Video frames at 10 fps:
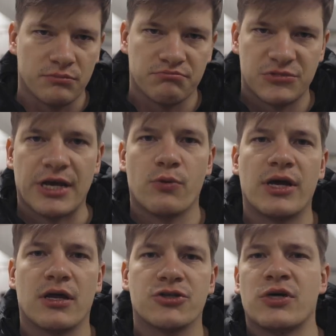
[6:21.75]
in
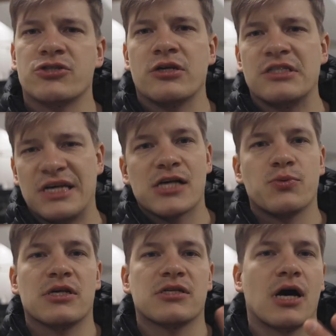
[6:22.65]
takeaway lunch restaurants, as
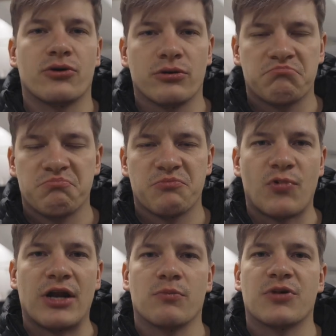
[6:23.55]
well as other
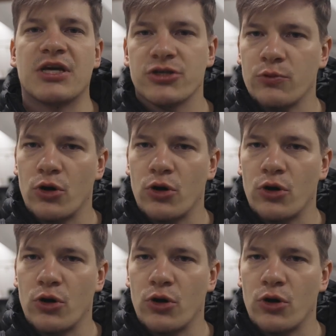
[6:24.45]
random kitchen